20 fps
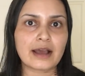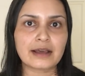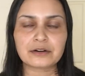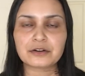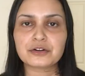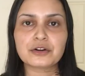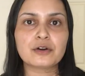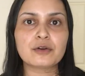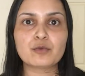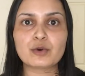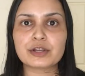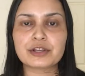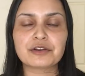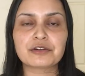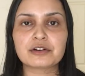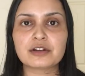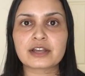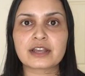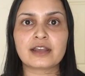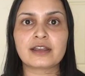I don't know what
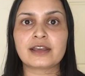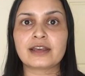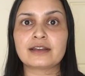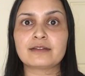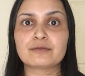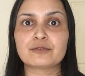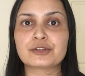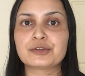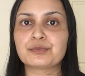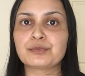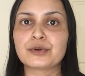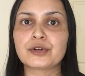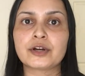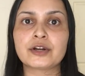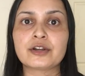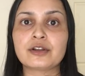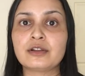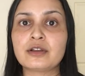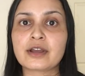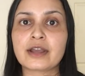you're looking at, which
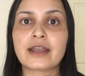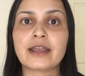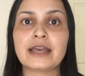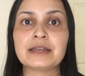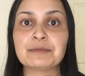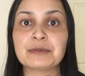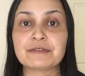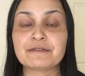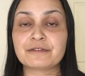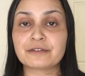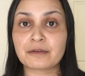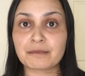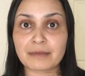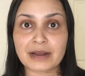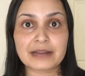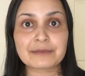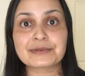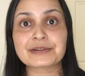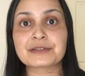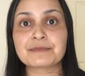mirror you're looking at, but from
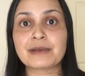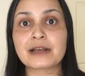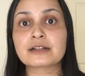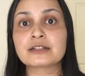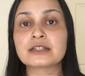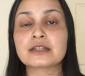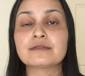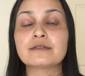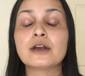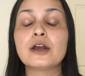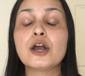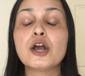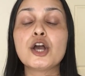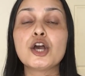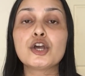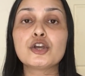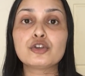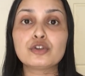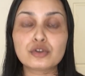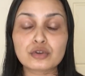my perspective,
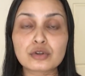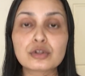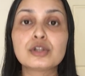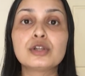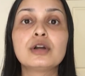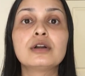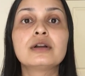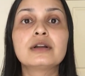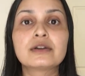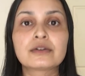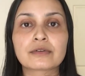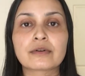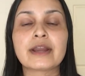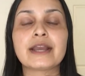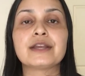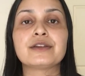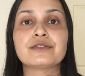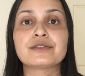you look great.